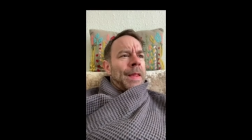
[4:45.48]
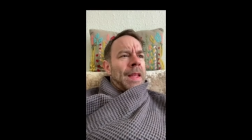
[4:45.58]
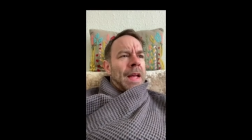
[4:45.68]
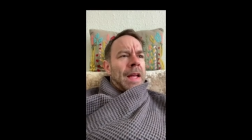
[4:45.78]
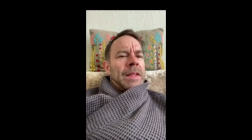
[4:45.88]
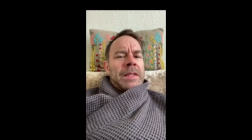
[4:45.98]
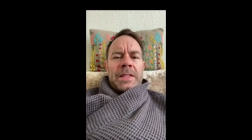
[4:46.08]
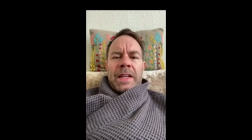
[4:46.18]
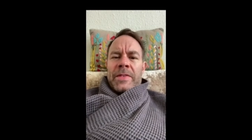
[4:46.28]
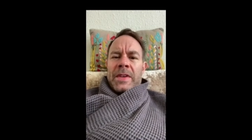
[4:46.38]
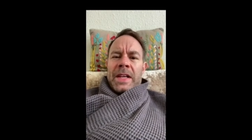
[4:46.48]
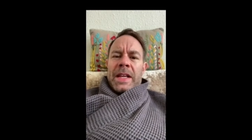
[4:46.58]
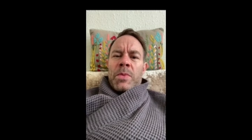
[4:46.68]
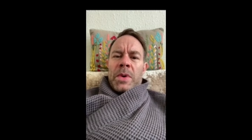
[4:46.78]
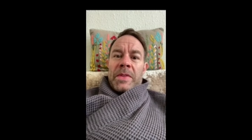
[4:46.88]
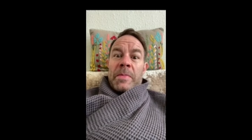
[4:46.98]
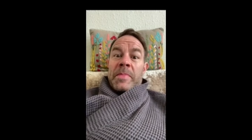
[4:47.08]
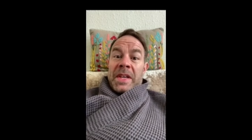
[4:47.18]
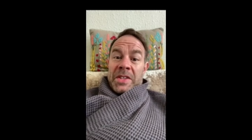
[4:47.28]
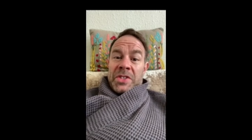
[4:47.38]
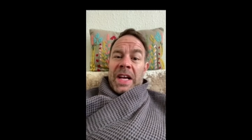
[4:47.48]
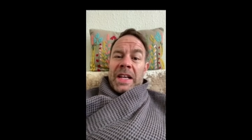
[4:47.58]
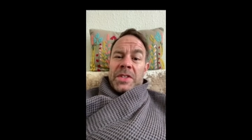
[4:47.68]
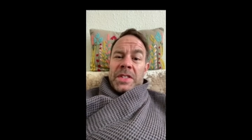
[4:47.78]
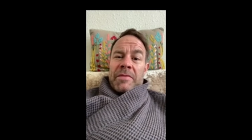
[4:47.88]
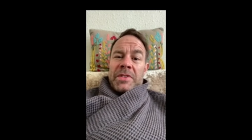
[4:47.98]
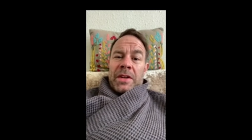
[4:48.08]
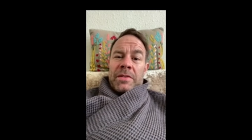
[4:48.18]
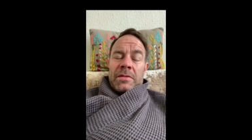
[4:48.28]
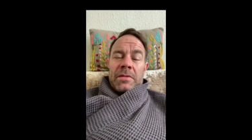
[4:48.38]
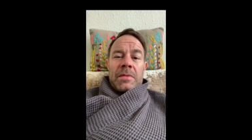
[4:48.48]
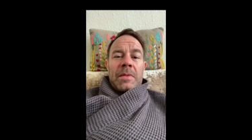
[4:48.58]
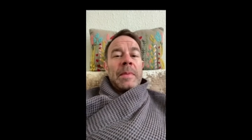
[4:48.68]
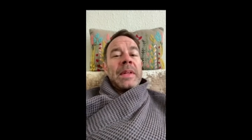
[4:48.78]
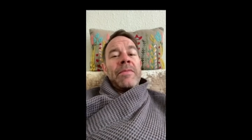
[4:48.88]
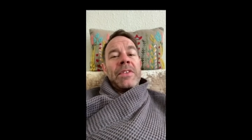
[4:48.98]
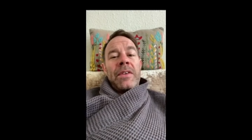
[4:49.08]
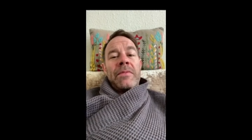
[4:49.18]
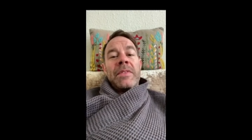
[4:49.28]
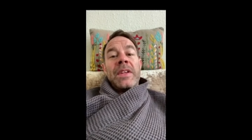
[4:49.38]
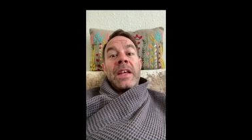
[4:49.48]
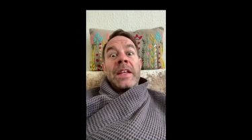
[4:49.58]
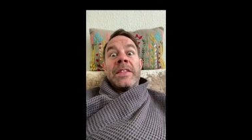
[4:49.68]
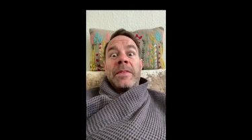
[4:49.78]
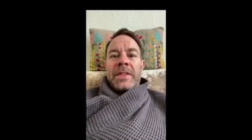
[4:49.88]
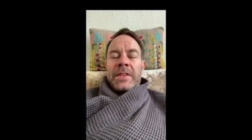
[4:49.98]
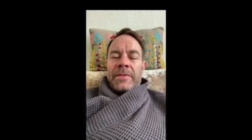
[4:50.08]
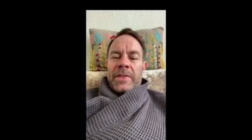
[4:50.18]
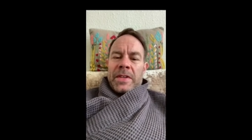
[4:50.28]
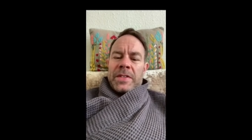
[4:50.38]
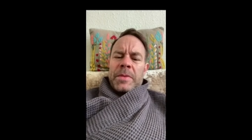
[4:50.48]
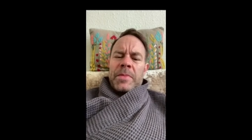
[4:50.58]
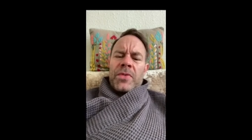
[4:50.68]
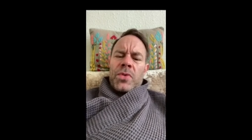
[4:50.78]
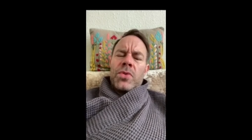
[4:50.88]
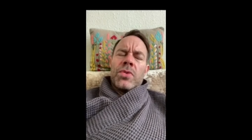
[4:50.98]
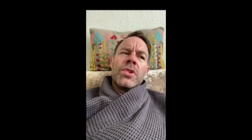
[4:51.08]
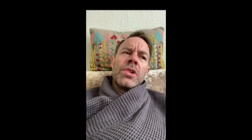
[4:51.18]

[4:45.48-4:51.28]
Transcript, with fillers: Yeah, this is definitely one of the biggest challenges I've done. I mean, I've done intermittent fasting before,